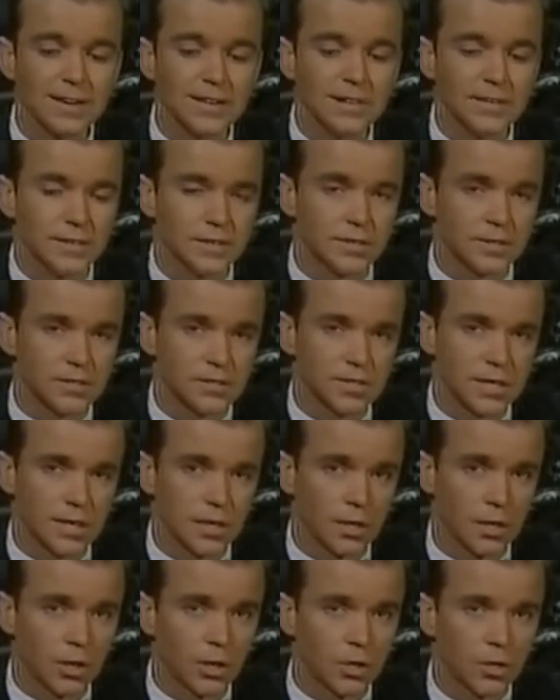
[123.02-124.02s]
Lee said,
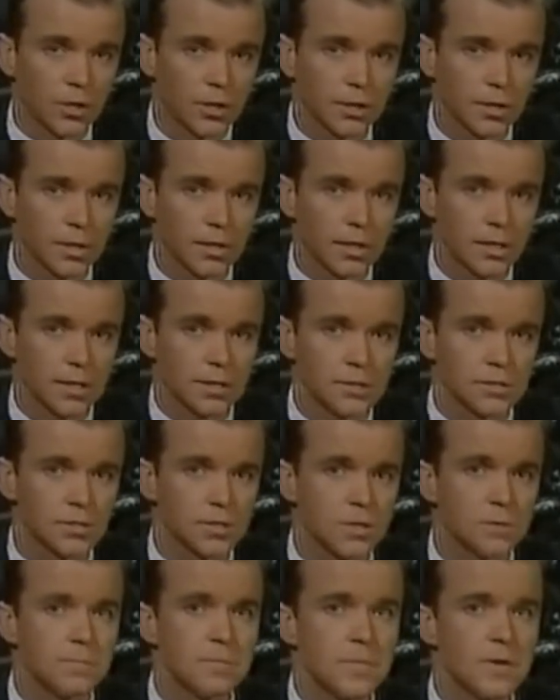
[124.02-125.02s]
look into
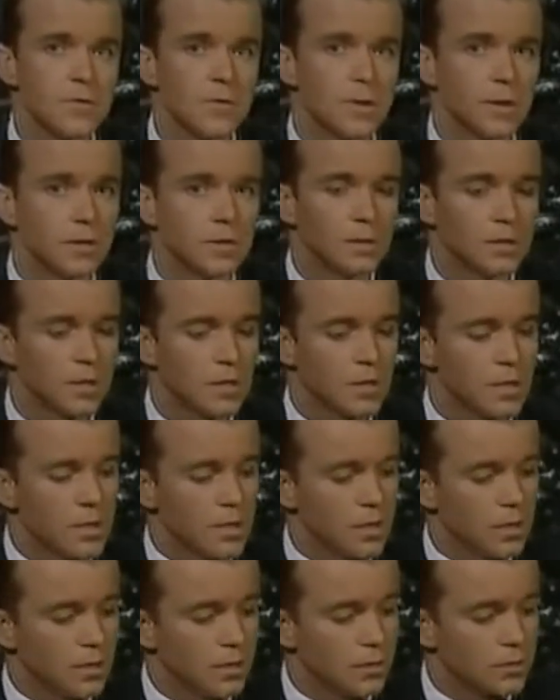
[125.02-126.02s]
the mirror.
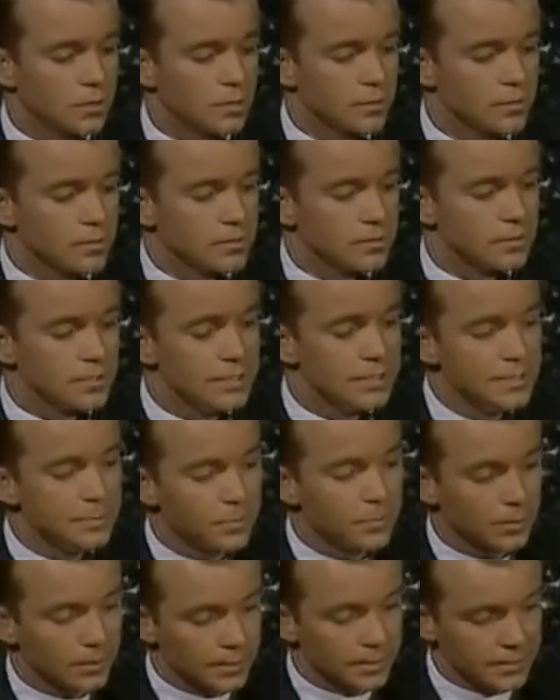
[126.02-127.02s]
Look
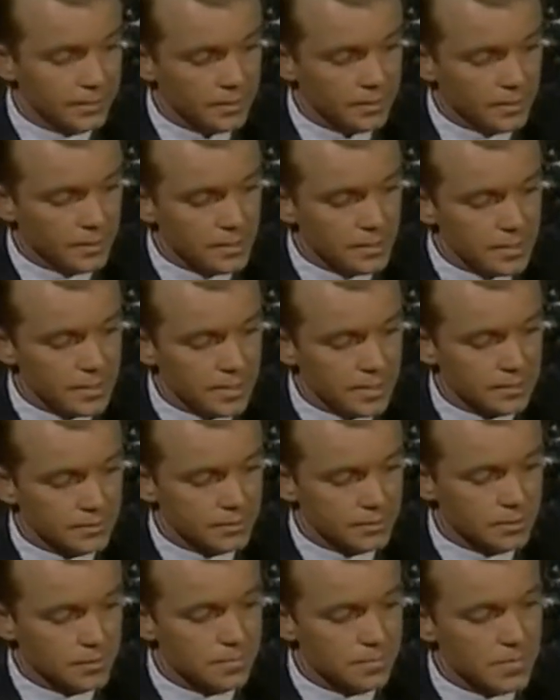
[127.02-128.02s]
deeply
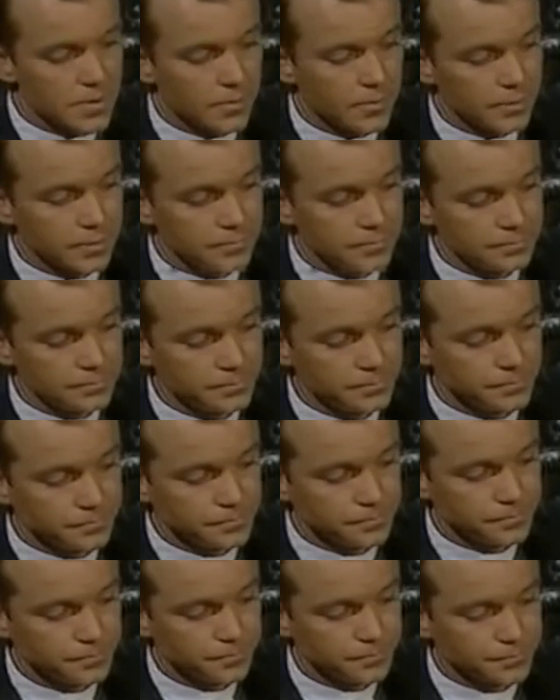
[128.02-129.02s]
into the mirror.
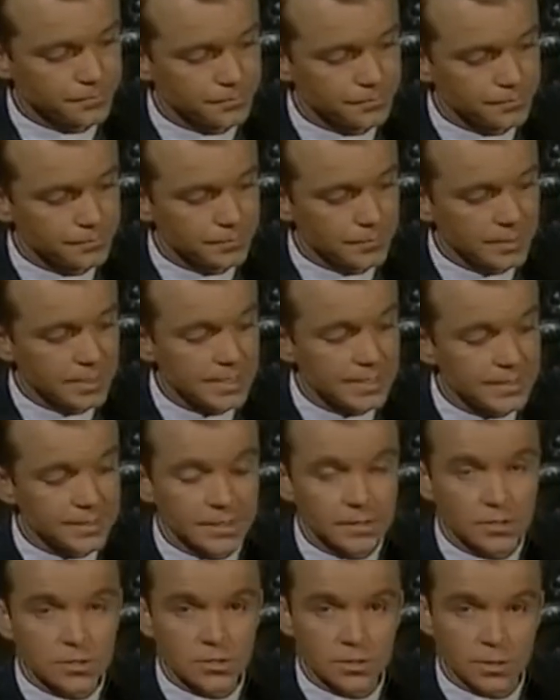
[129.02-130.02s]
He
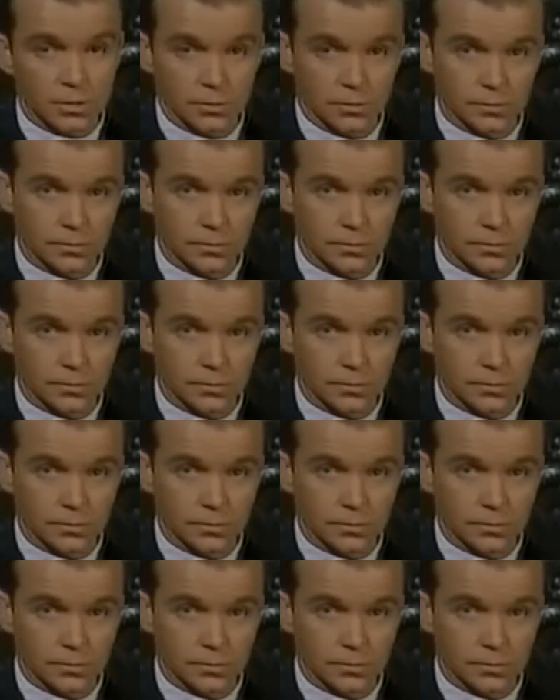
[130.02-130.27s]
did so.